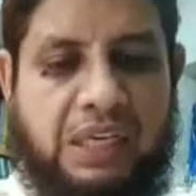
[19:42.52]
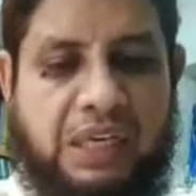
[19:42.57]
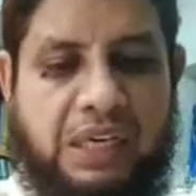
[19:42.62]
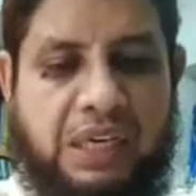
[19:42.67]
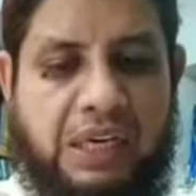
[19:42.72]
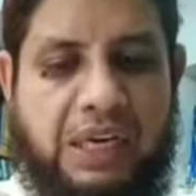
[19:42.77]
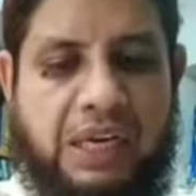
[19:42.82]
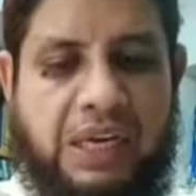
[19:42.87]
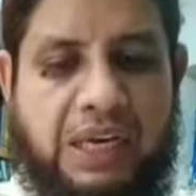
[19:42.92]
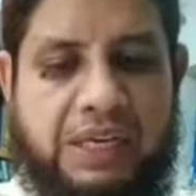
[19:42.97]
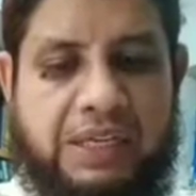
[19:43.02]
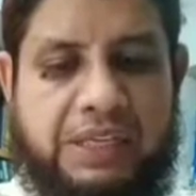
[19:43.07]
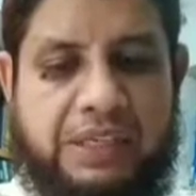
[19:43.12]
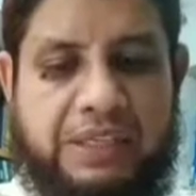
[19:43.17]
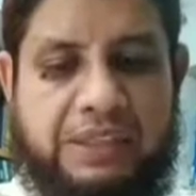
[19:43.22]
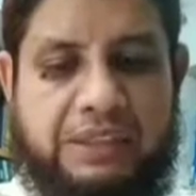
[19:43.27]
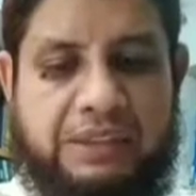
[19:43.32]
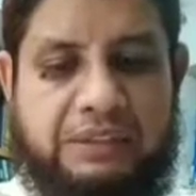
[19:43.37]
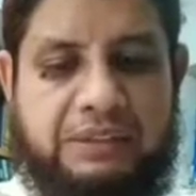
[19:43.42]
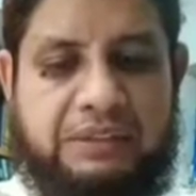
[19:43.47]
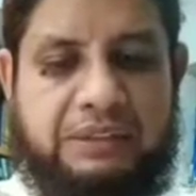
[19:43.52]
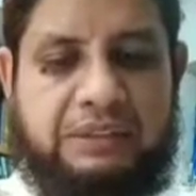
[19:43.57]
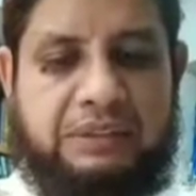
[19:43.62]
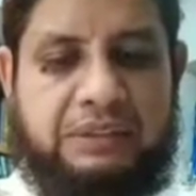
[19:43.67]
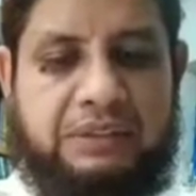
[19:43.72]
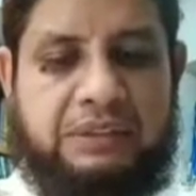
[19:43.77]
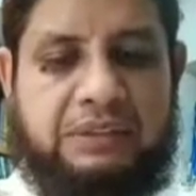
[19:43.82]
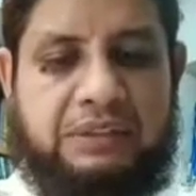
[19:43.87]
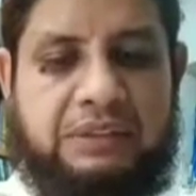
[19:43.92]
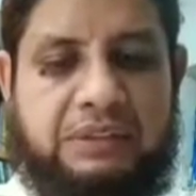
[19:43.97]
and
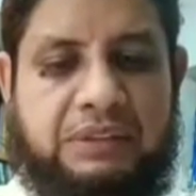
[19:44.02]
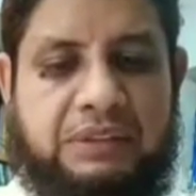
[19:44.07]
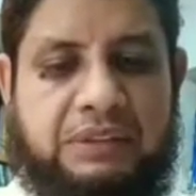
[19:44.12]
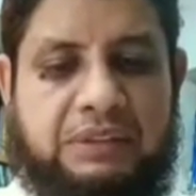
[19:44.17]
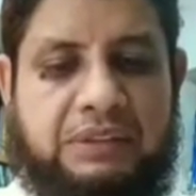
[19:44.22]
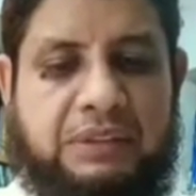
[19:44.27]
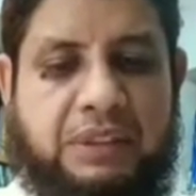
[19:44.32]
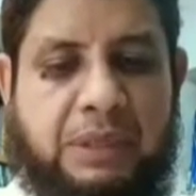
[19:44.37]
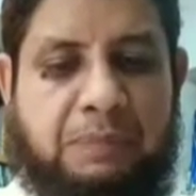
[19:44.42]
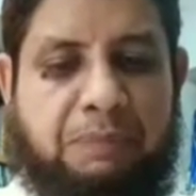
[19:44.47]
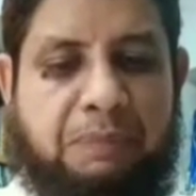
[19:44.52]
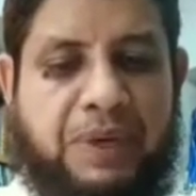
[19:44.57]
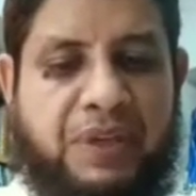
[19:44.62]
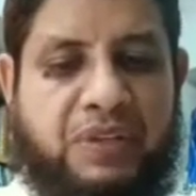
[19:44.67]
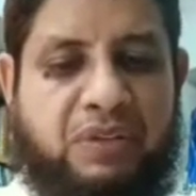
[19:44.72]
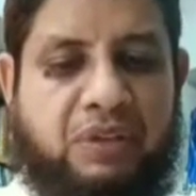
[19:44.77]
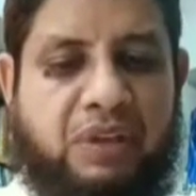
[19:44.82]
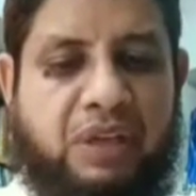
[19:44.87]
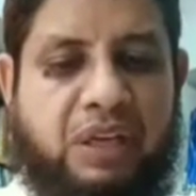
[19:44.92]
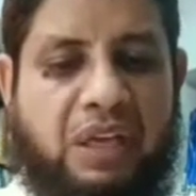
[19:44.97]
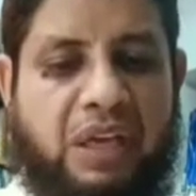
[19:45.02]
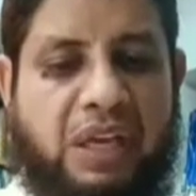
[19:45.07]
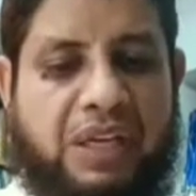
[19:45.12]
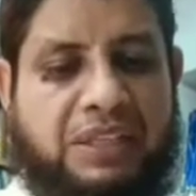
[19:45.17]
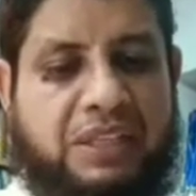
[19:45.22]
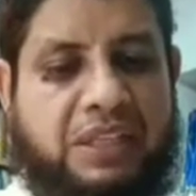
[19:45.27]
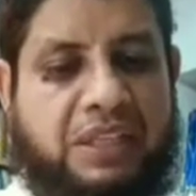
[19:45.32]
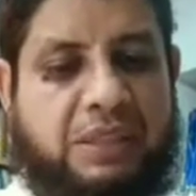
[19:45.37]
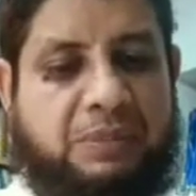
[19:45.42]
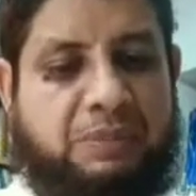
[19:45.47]
a
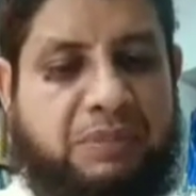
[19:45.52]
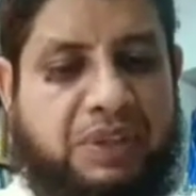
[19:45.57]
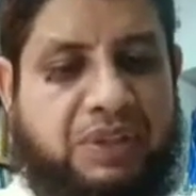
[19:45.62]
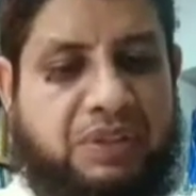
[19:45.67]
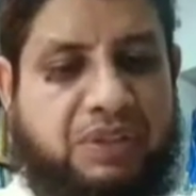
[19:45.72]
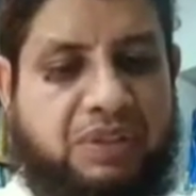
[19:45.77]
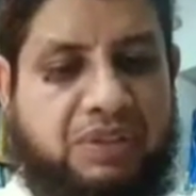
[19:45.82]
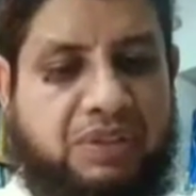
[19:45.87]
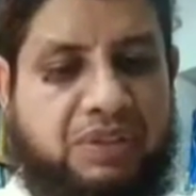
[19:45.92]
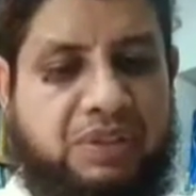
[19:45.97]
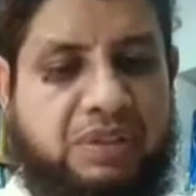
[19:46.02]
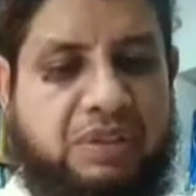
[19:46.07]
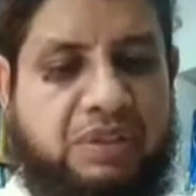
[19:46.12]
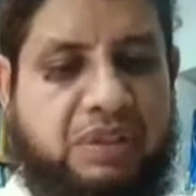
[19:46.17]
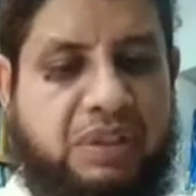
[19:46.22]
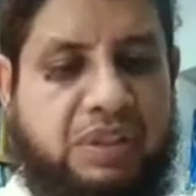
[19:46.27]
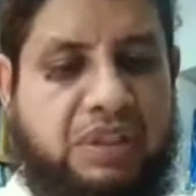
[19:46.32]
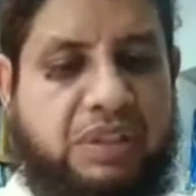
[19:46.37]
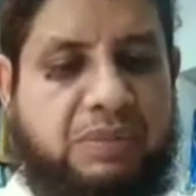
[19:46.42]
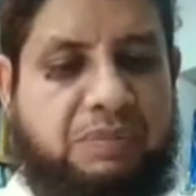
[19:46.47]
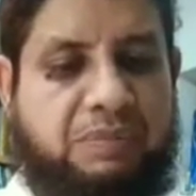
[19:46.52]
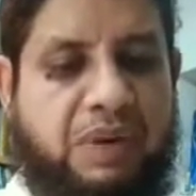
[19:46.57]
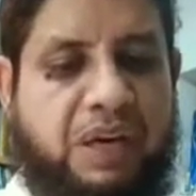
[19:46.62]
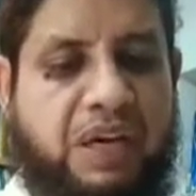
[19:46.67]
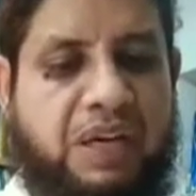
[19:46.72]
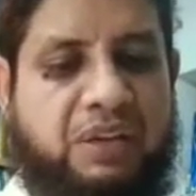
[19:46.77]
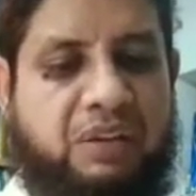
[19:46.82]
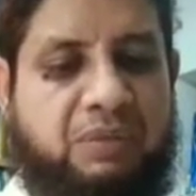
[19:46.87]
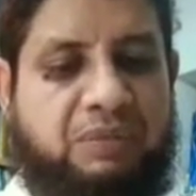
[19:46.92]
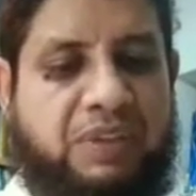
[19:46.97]
personalized experience. In
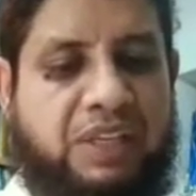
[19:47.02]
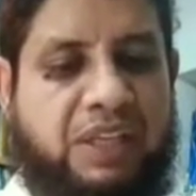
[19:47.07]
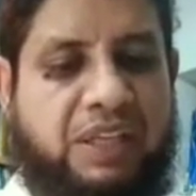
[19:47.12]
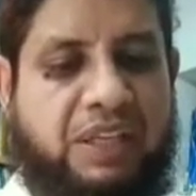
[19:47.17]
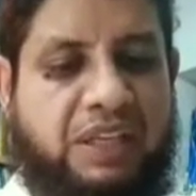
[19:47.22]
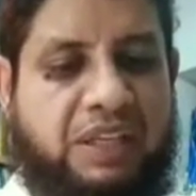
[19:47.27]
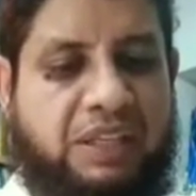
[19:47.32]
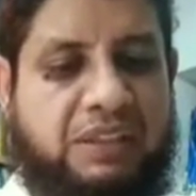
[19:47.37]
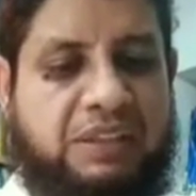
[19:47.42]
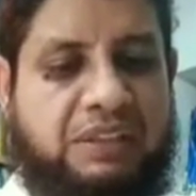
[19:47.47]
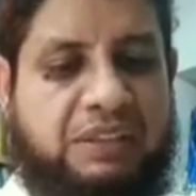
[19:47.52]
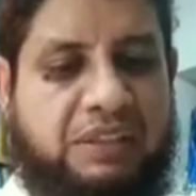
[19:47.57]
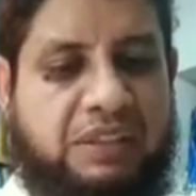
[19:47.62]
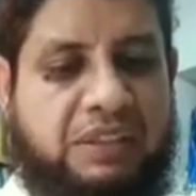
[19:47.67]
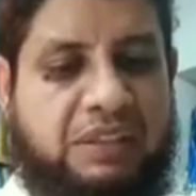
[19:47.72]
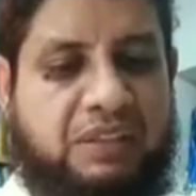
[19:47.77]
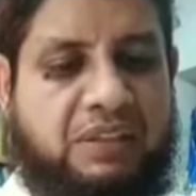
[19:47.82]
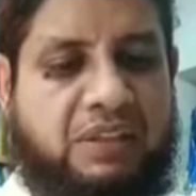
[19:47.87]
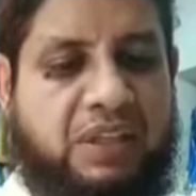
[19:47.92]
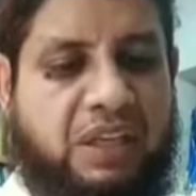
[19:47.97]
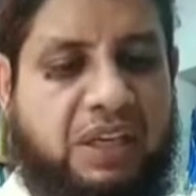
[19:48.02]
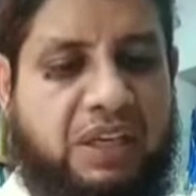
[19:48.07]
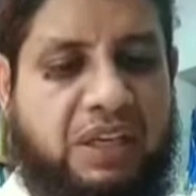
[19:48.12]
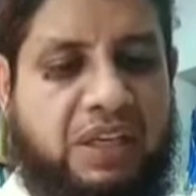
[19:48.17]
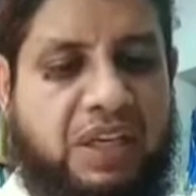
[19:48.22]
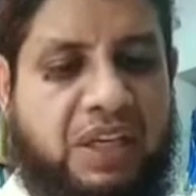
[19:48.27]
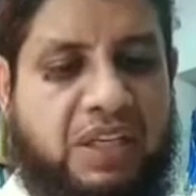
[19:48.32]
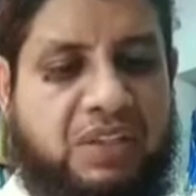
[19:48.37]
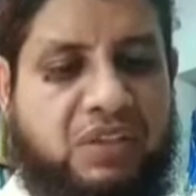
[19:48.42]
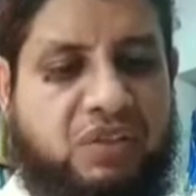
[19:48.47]
spite of there are
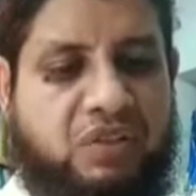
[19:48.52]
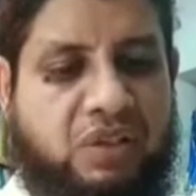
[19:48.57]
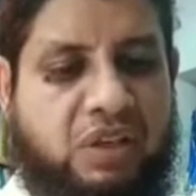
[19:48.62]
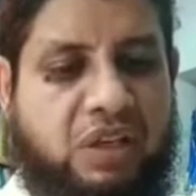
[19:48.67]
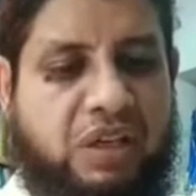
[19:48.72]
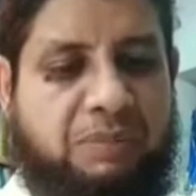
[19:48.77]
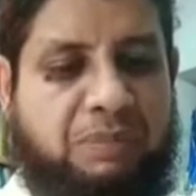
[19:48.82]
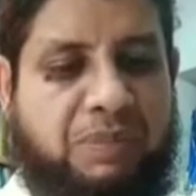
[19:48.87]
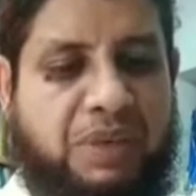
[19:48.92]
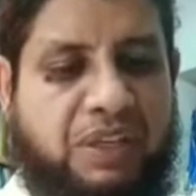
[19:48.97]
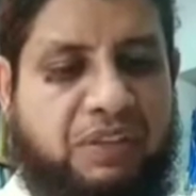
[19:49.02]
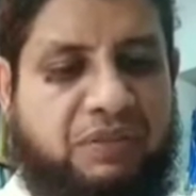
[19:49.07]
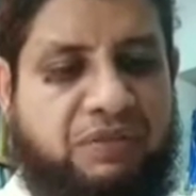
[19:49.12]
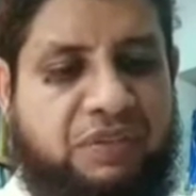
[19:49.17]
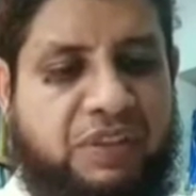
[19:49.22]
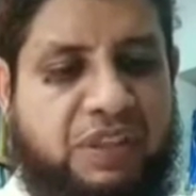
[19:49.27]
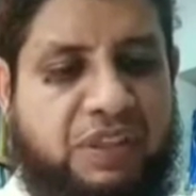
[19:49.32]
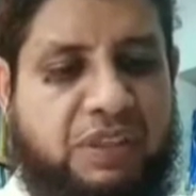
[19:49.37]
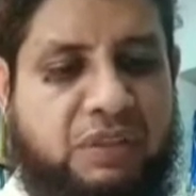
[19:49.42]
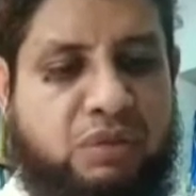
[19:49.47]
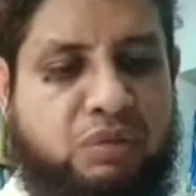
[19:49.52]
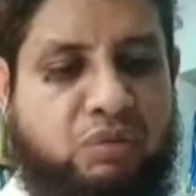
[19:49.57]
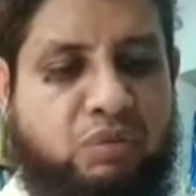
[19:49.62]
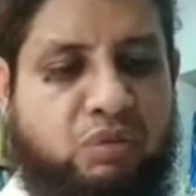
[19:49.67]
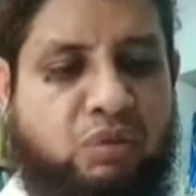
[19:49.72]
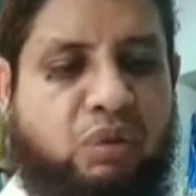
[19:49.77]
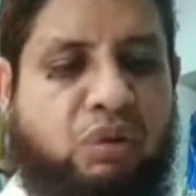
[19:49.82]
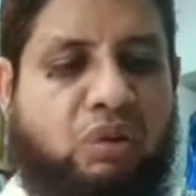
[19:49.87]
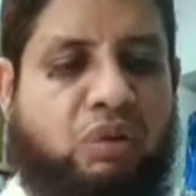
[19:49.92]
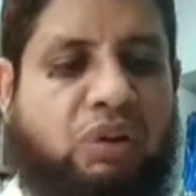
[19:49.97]
extra benefits to
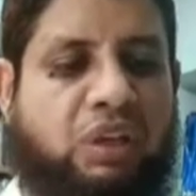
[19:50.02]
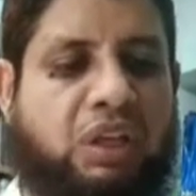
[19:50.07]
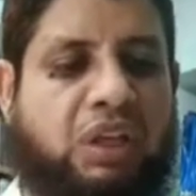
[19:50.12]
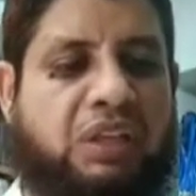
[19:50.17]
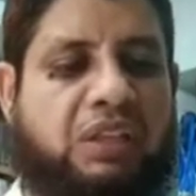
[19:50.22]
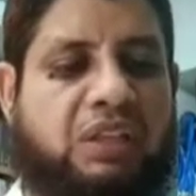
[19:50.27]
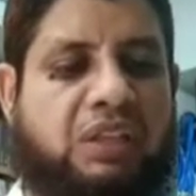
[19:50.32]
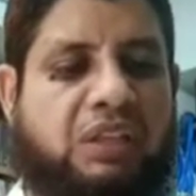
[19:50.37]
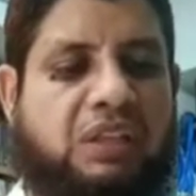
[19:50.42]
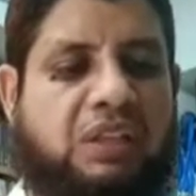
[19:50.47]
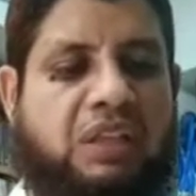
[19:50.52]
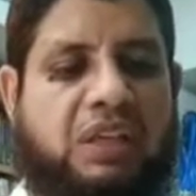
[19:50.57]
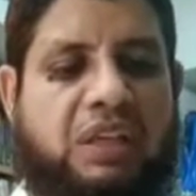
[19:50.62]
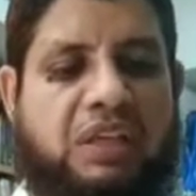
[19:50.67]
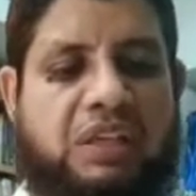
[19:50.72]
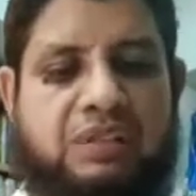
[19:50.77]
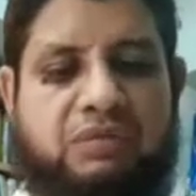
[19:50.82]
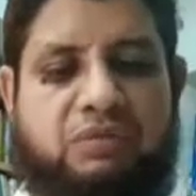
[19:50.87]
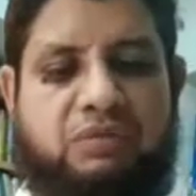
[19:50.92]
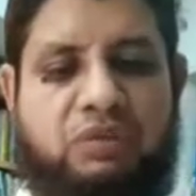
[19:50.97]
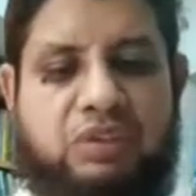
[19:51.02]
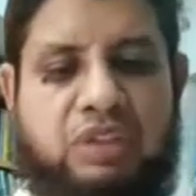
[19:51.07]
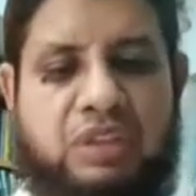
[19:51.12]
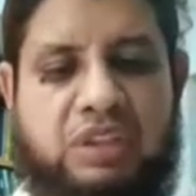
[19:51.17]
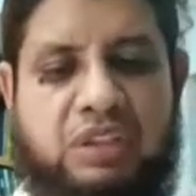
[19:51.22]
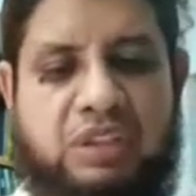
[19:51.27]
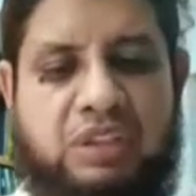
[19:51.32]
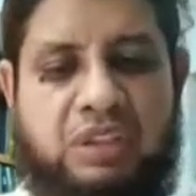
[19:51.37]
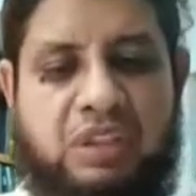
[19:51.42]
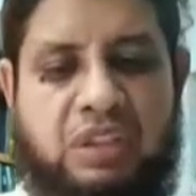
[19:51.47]
online learning for
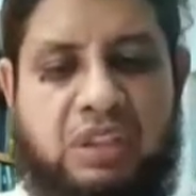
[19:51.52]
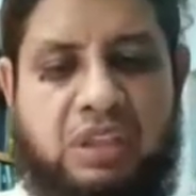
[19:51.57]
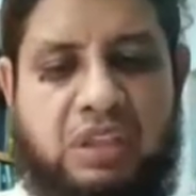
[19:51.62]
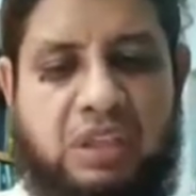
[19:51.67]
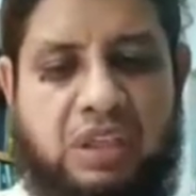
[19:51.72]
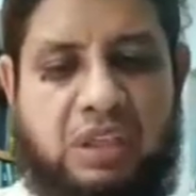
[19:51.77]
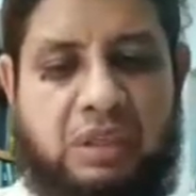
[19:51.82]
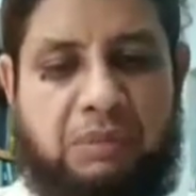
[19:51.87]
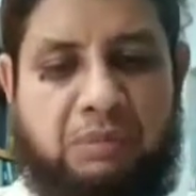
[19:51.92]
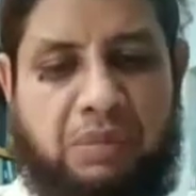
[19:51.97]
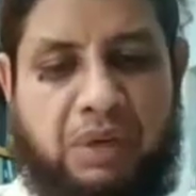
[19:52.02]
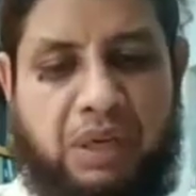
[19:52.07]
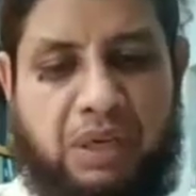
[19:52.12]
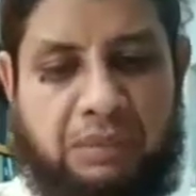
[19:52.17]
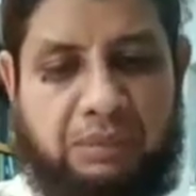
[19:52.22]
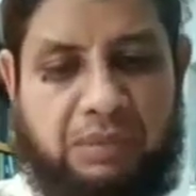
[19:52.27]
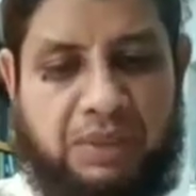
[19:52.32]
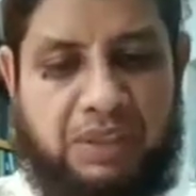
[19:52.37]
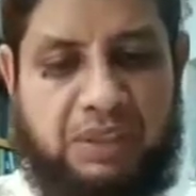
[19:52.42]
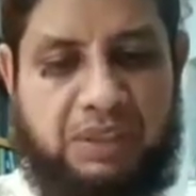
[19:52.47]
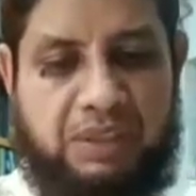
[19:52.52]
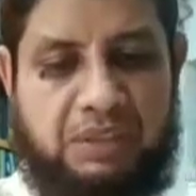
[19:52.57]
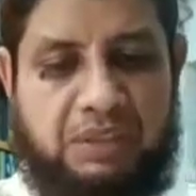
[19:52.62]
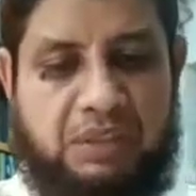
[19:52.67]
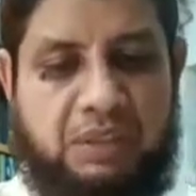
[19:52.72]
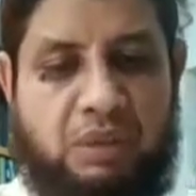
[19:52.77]
the environment.